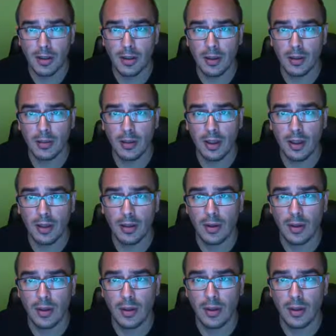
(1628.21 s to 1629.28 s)
let's take a
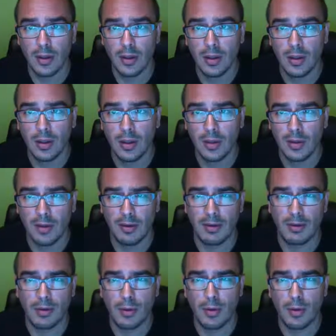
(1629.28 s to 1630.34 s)
look. I have about
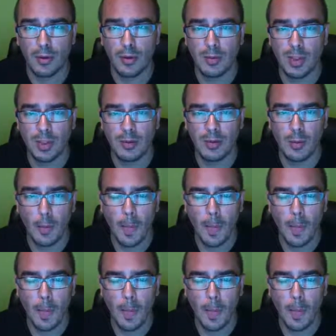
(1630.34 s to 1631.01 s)
4 more minutes.